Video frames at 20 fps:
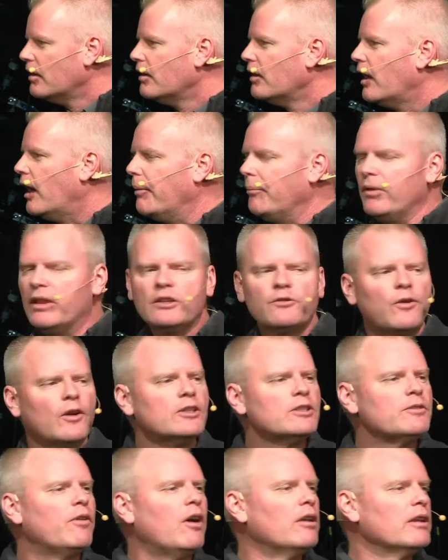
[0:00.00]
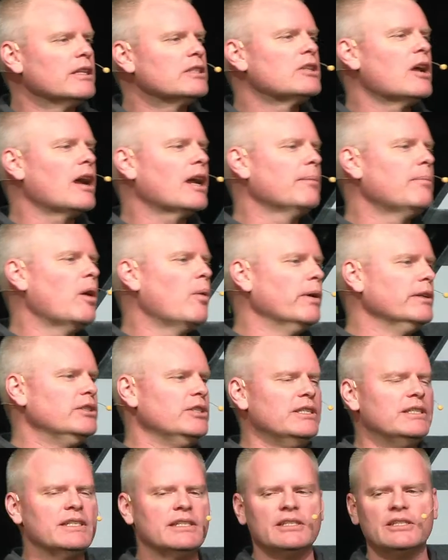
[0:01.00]
Um, let's first of all, let's talk about what
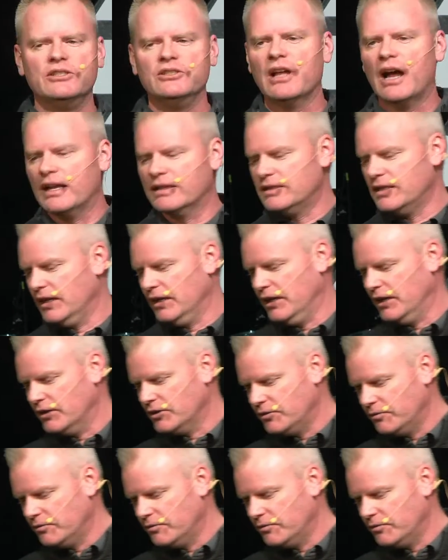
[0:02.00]
Jesus is not saying here.